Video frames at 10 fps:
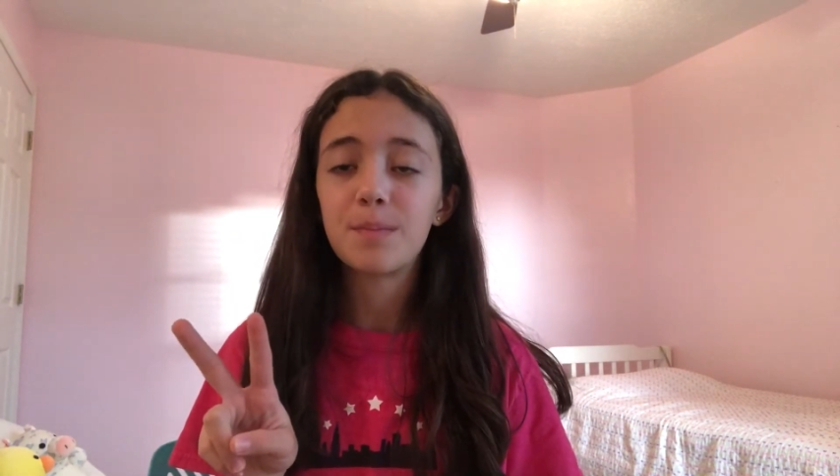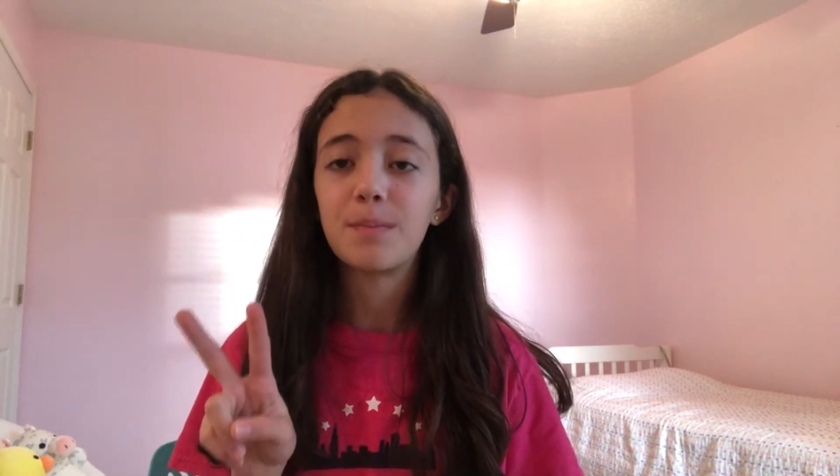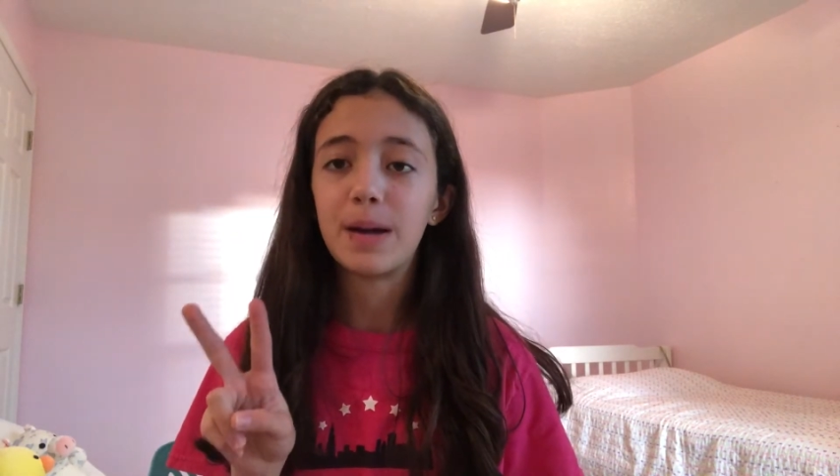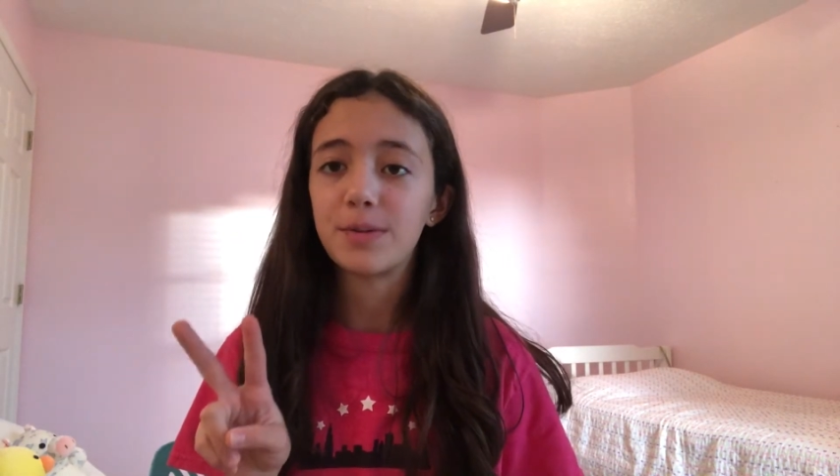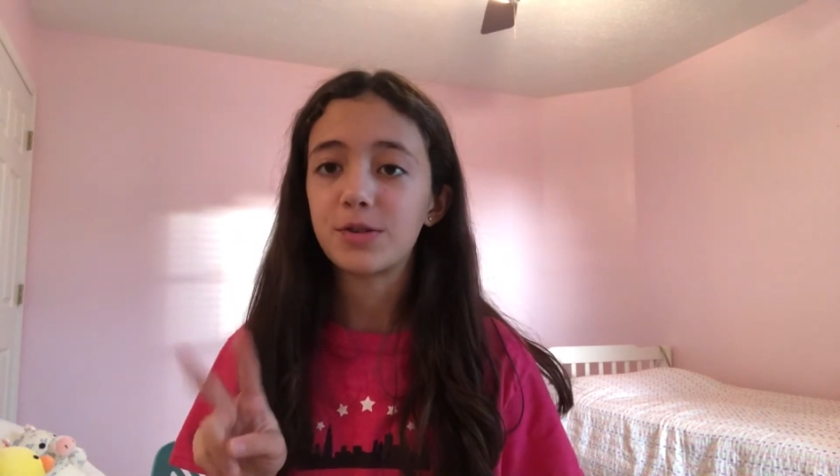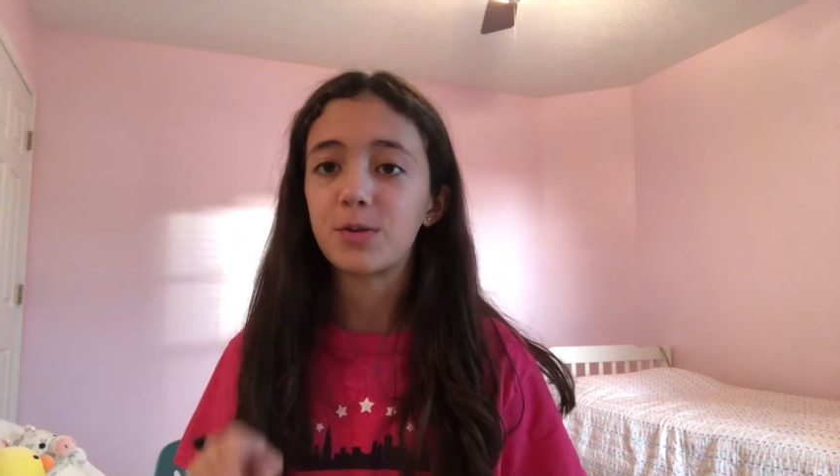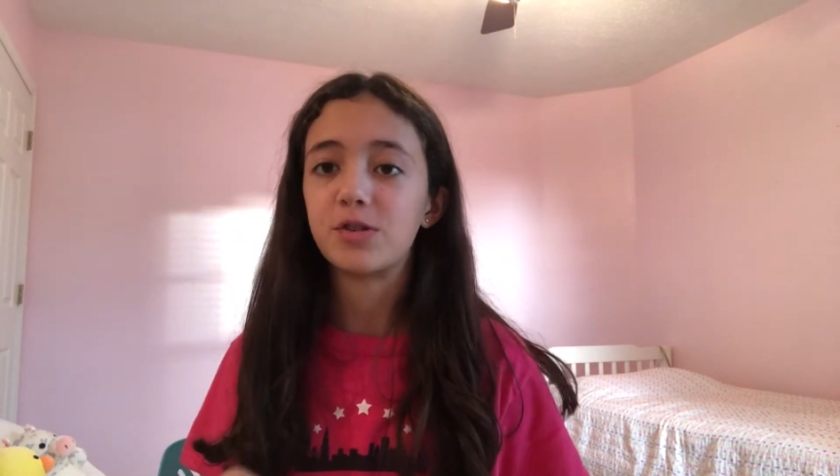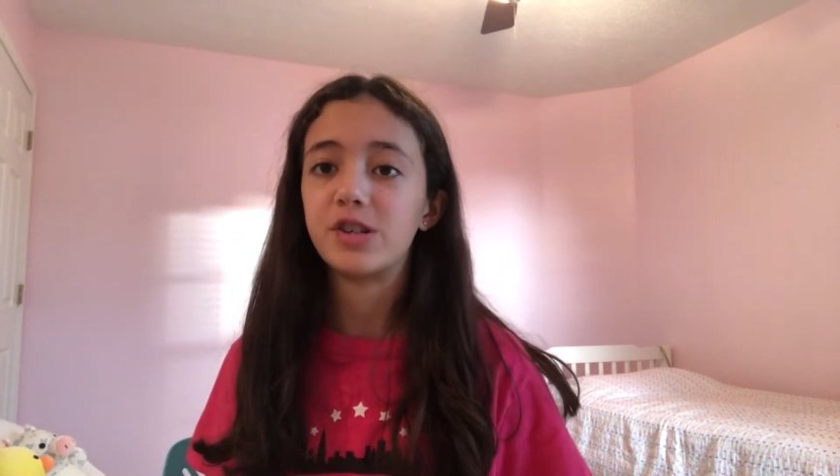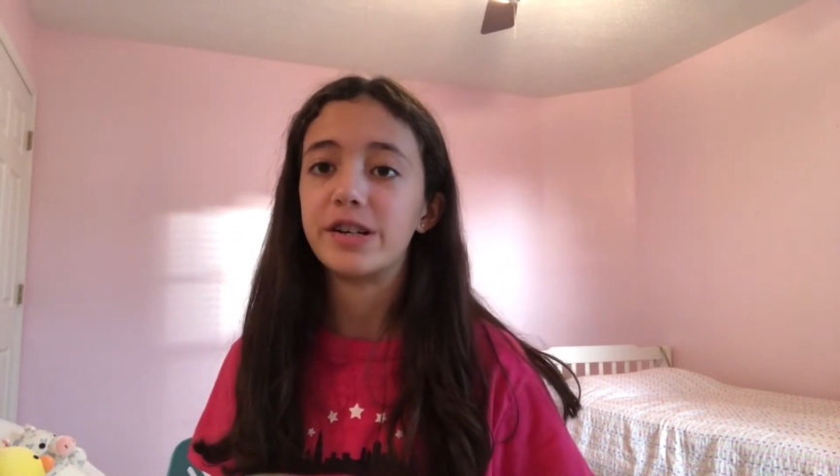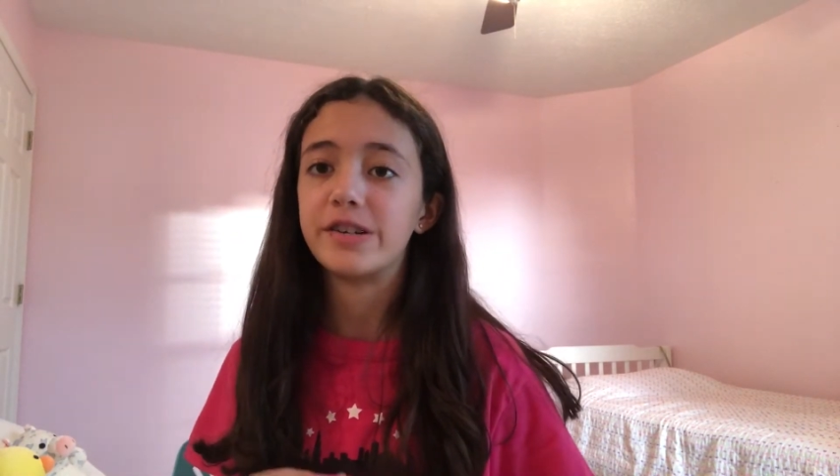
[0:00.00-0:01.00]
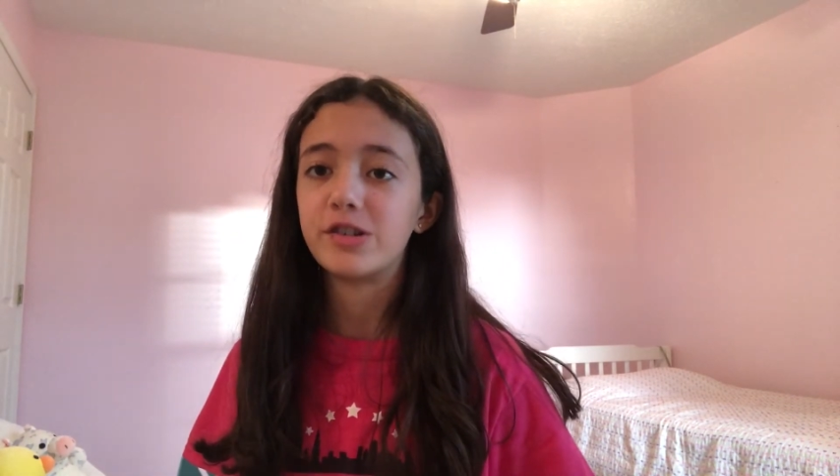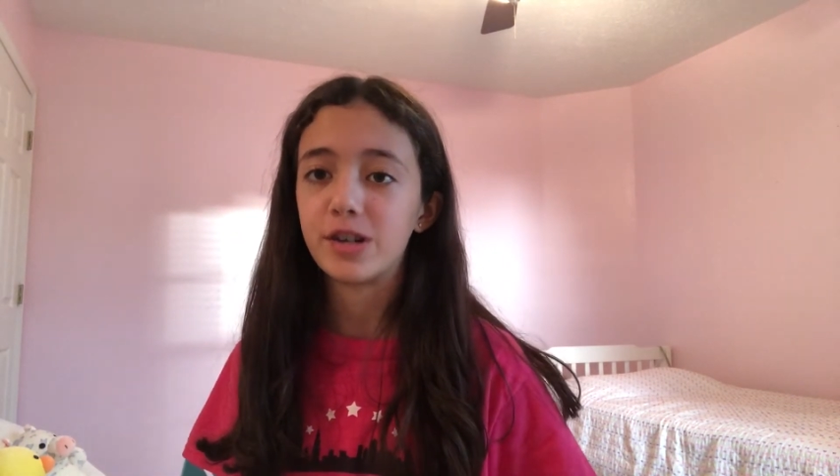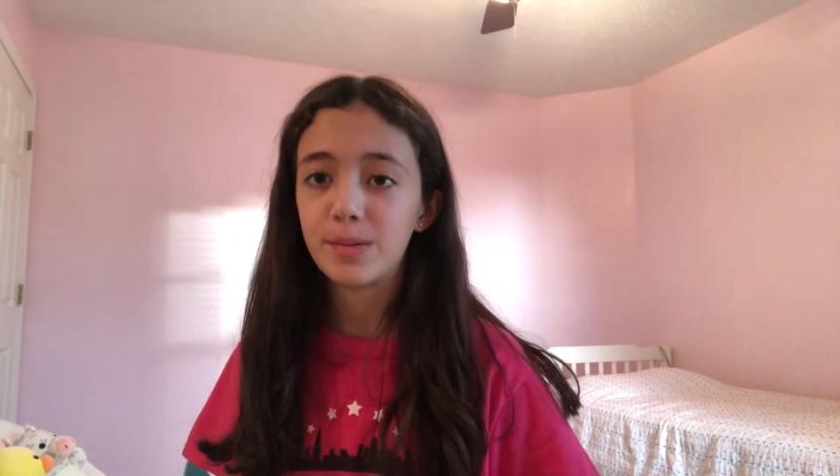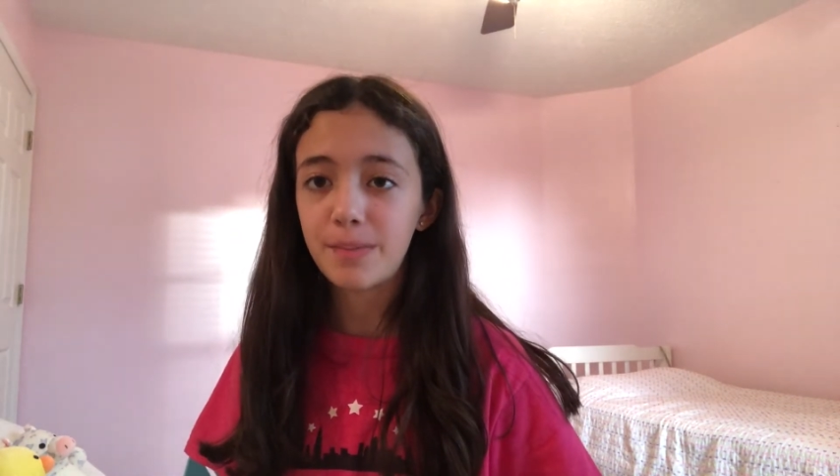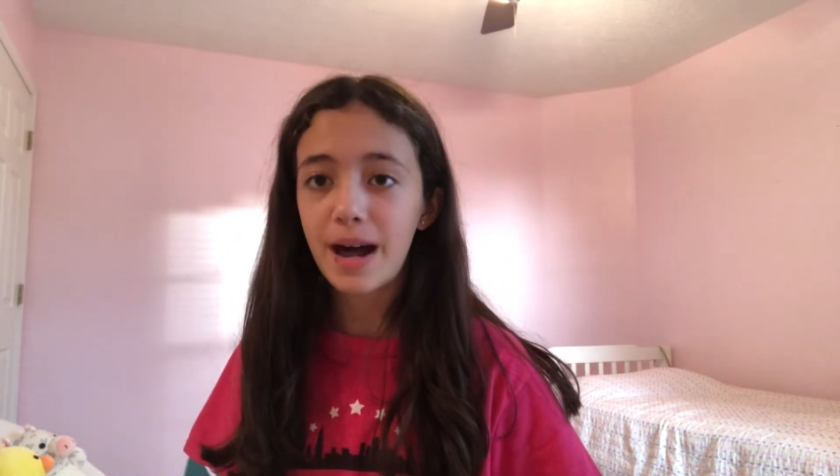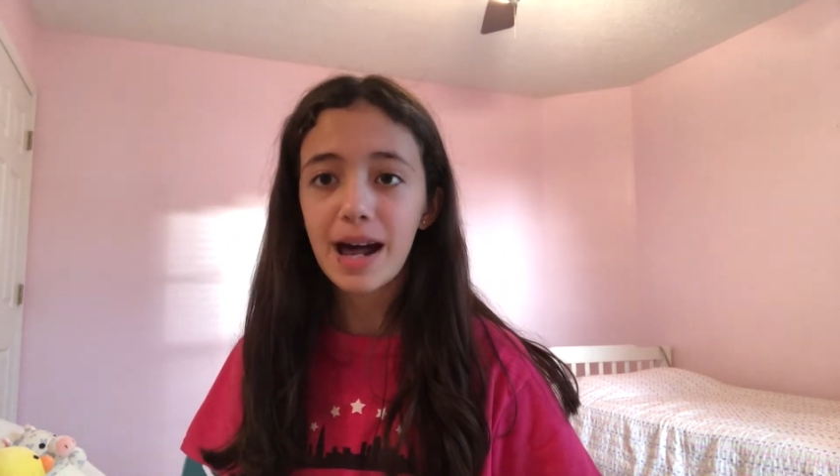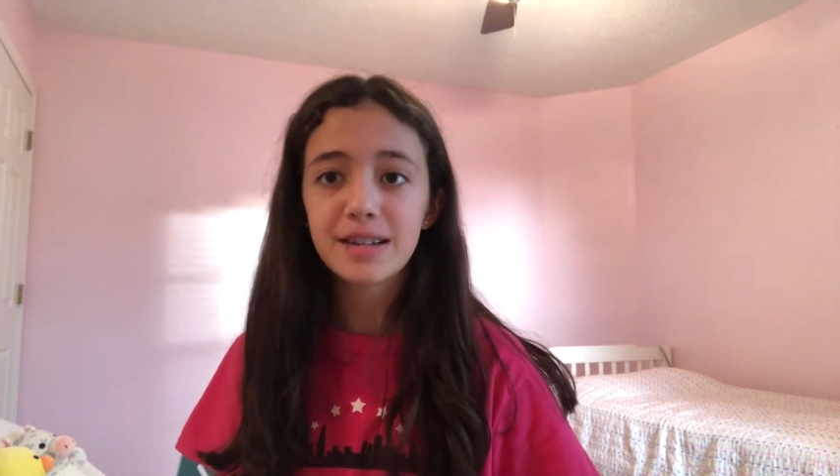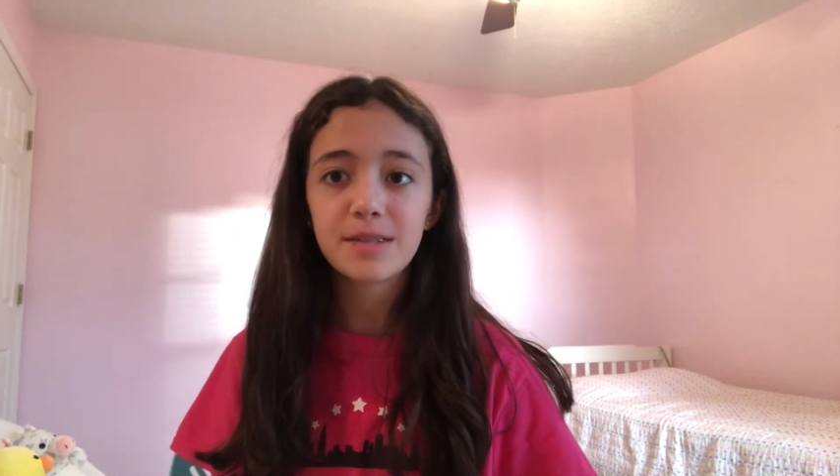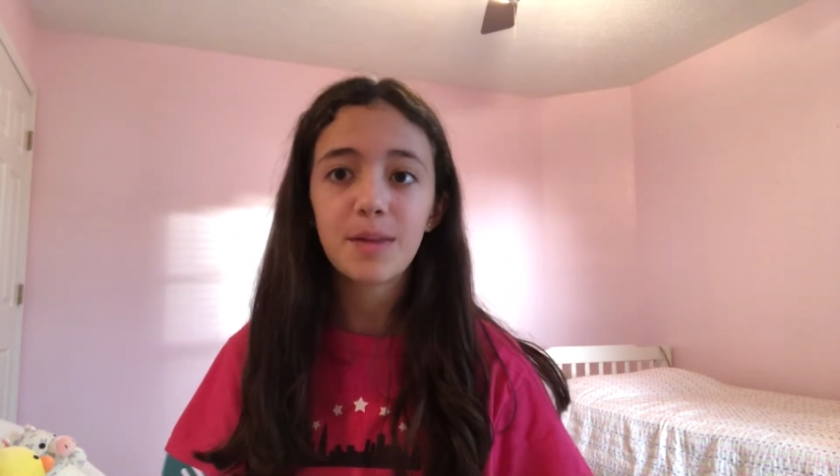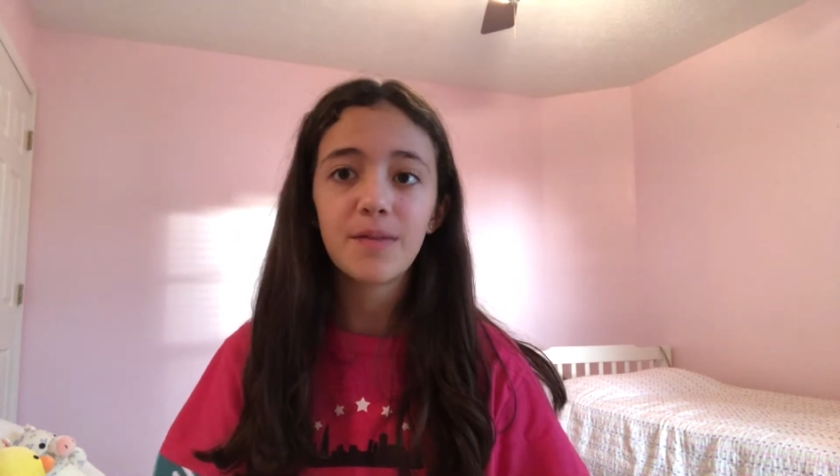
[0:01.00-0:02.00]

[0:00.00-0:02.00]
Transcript: paper squishy chip bags in my